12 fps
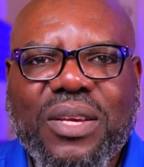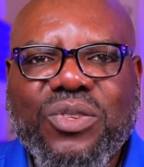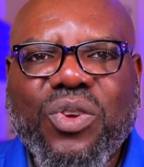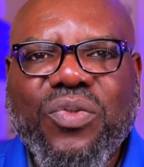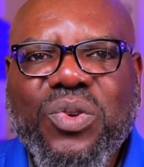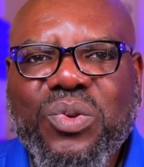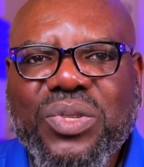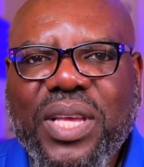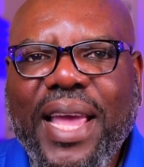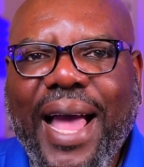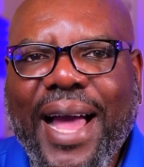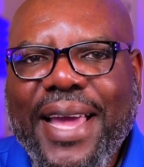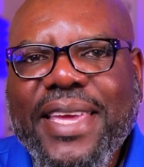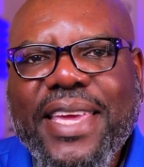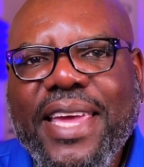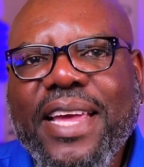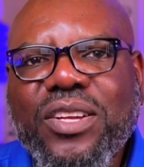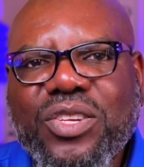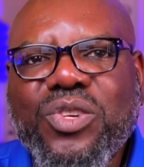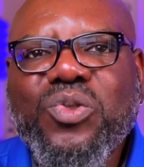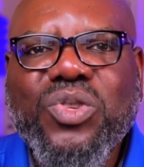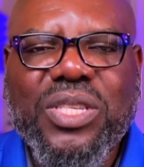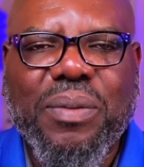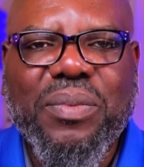So if you say, I can't
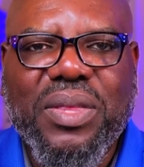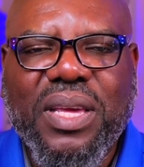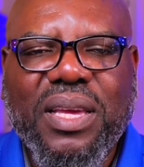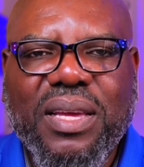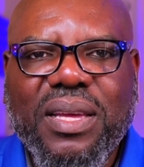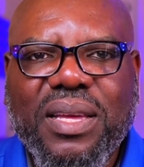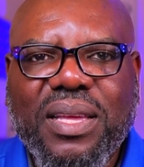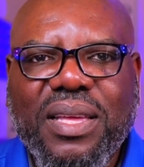do something,